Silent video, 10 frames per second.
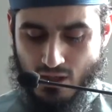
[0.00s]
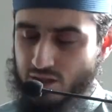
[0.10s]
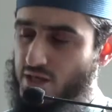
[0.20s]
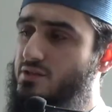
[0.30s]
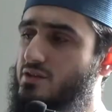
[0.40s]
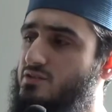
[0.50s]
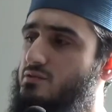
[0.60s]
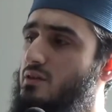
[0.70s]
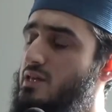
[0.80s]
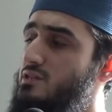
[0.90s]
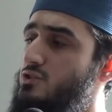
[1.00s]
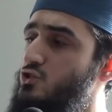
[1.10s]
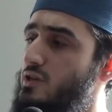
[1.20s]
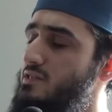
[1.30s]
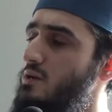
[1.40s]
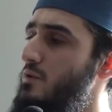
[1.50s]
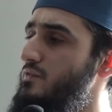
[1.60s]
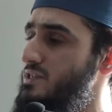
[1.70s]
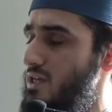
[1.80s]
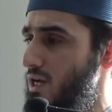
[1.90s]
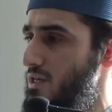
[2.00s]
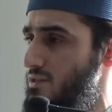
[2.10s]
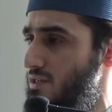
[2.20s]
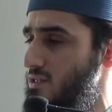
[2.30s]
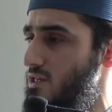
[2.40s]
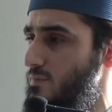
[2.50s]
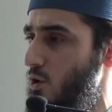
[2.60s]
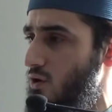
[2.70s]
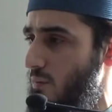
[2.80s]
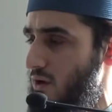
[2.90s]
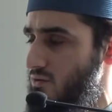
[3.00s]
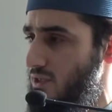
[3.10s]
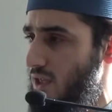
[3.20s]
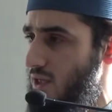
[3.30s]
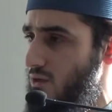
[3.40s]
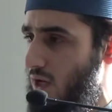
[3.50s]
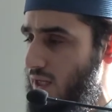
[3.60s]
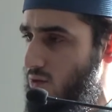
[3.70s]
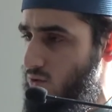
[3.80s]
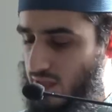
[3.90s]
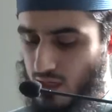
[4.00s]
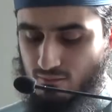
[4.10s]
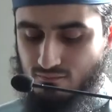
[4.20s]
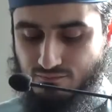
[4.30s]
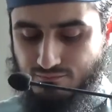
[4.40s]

These are just some of the signs that he spoke about, sallallahu alayhi wa sallam.